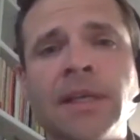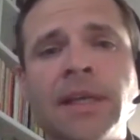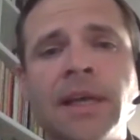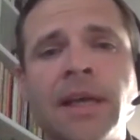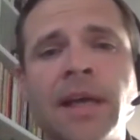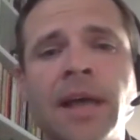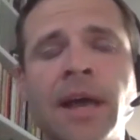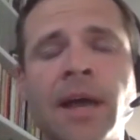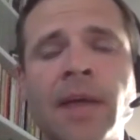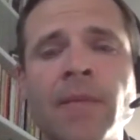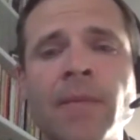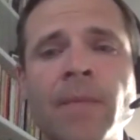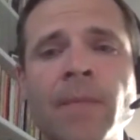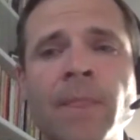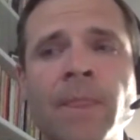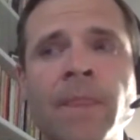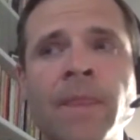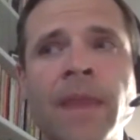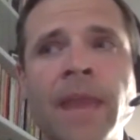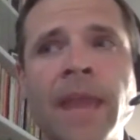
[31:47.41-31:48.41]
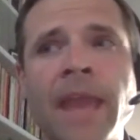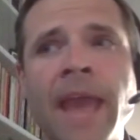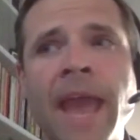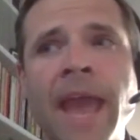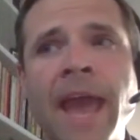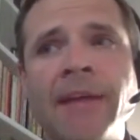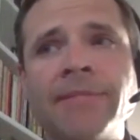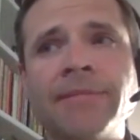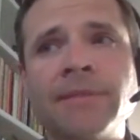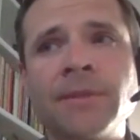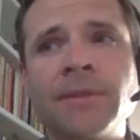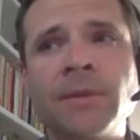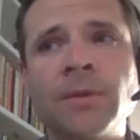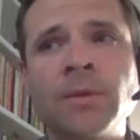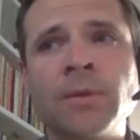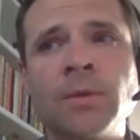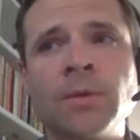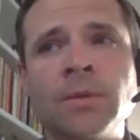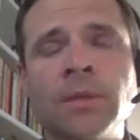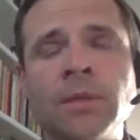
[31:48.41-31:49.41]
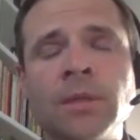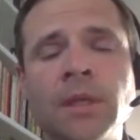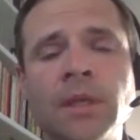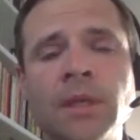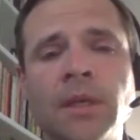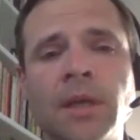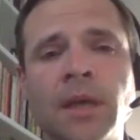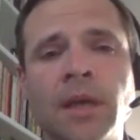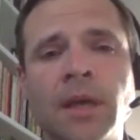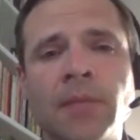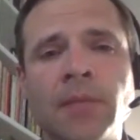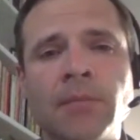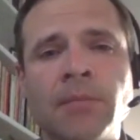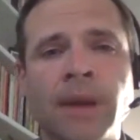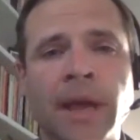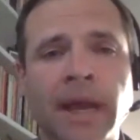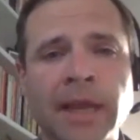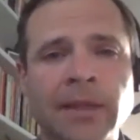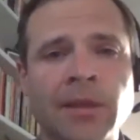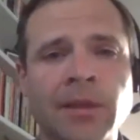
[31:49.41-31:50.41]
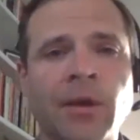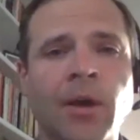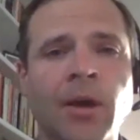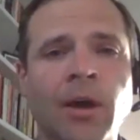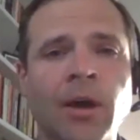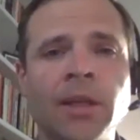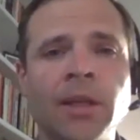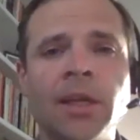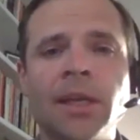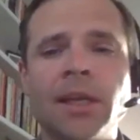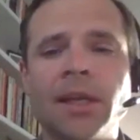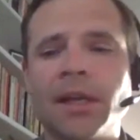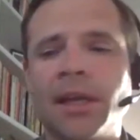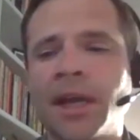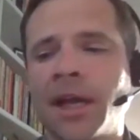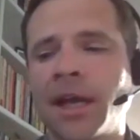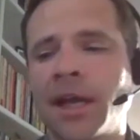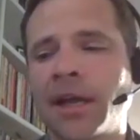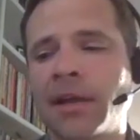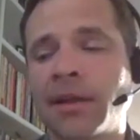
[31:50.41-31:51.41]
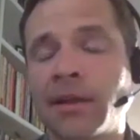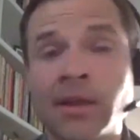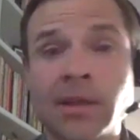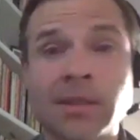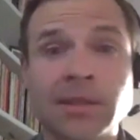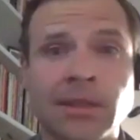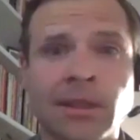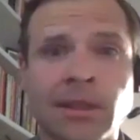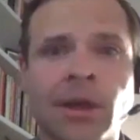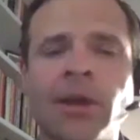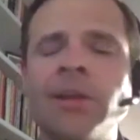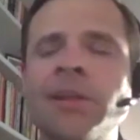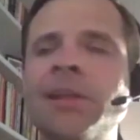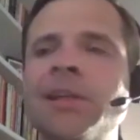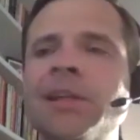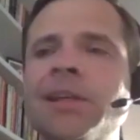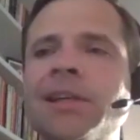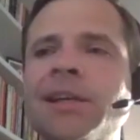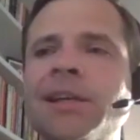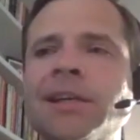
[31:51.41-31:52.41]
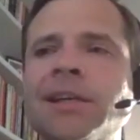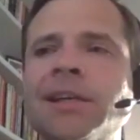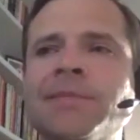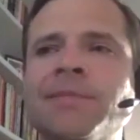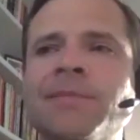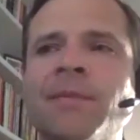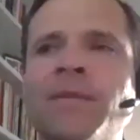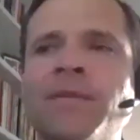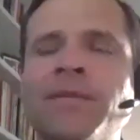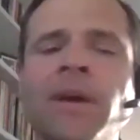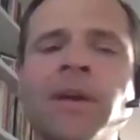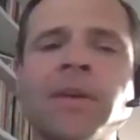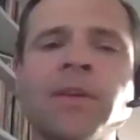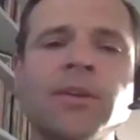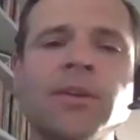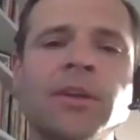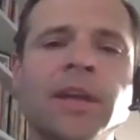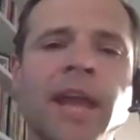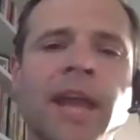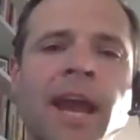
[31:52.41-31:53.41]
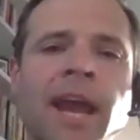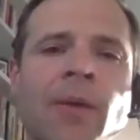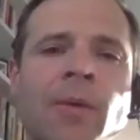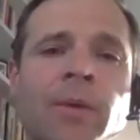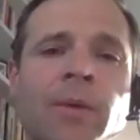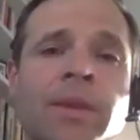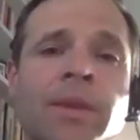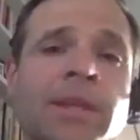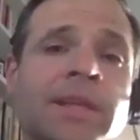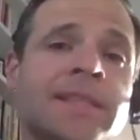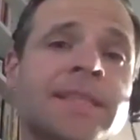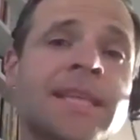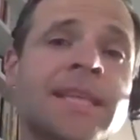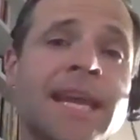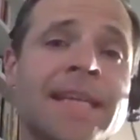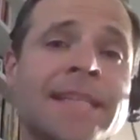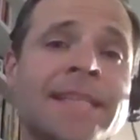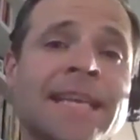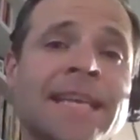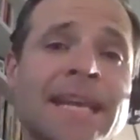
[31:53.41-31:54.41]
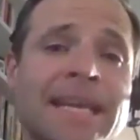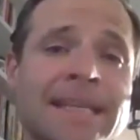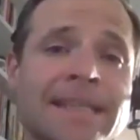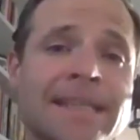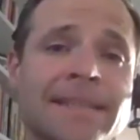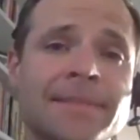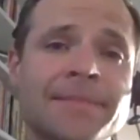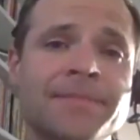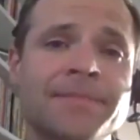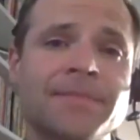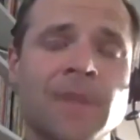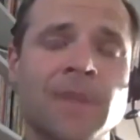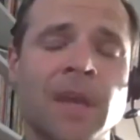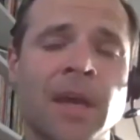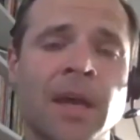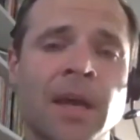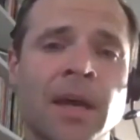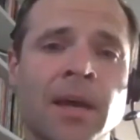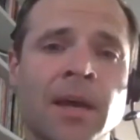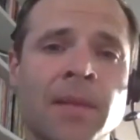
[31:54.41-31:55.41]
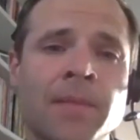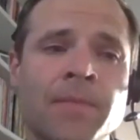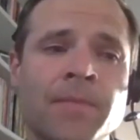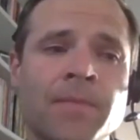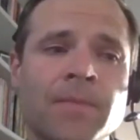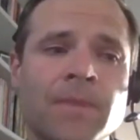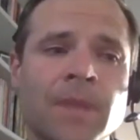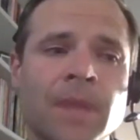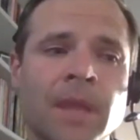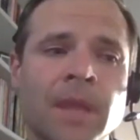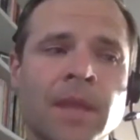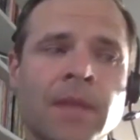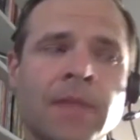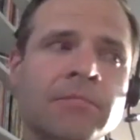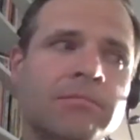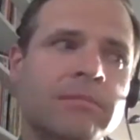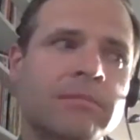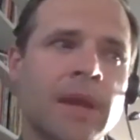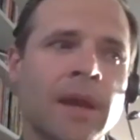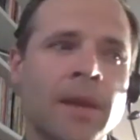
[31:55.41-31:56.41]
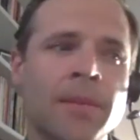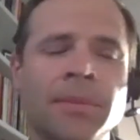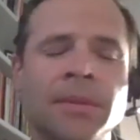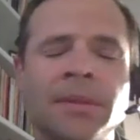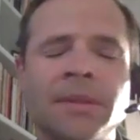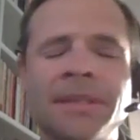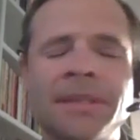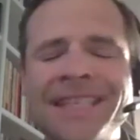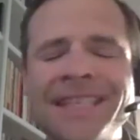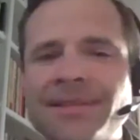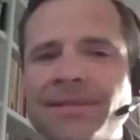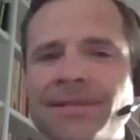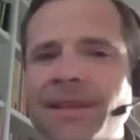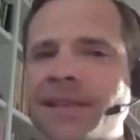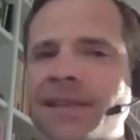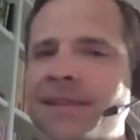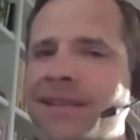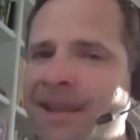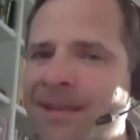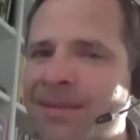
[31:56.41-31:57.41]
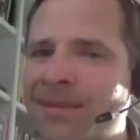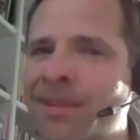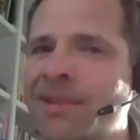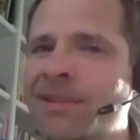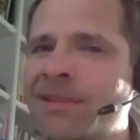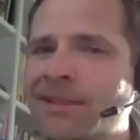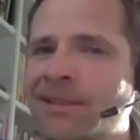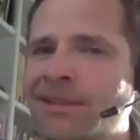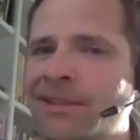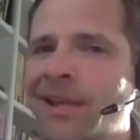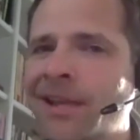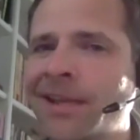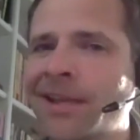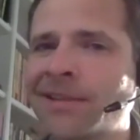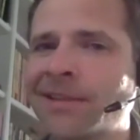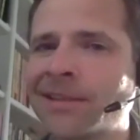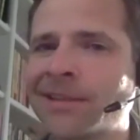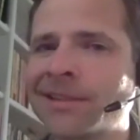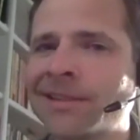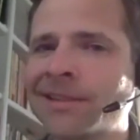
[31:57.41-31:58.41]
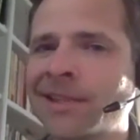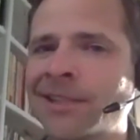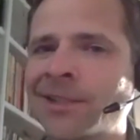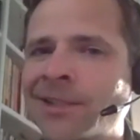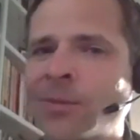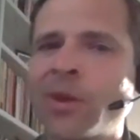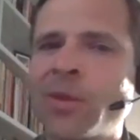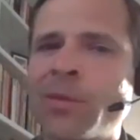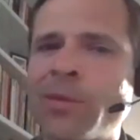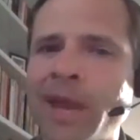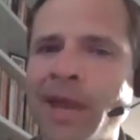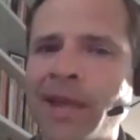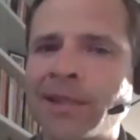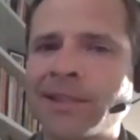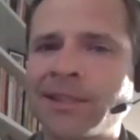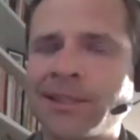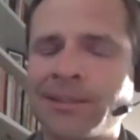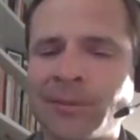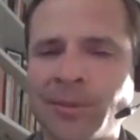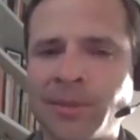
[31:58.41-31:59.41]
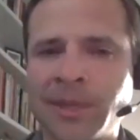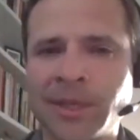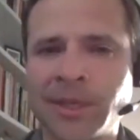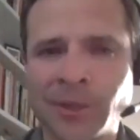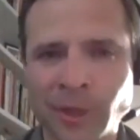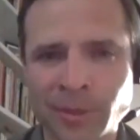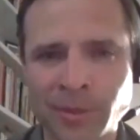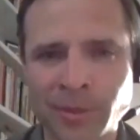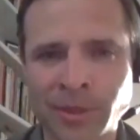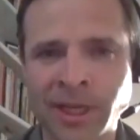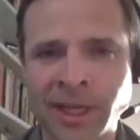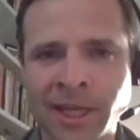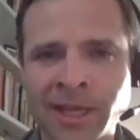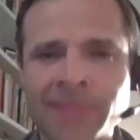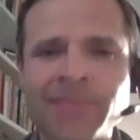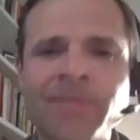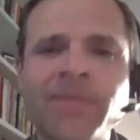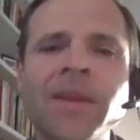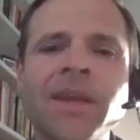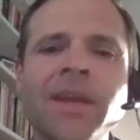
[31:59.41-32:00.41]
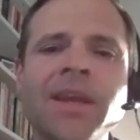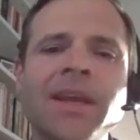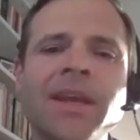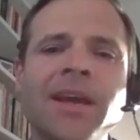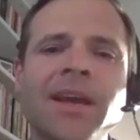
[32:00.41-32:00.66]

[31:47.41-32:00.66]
okay. um, they have to um, by law uh, this law fund your account within 10 days. Um, and I believe that's 10 business days. At least that's the way the banks seem to be interpreting it. Mm-hmm.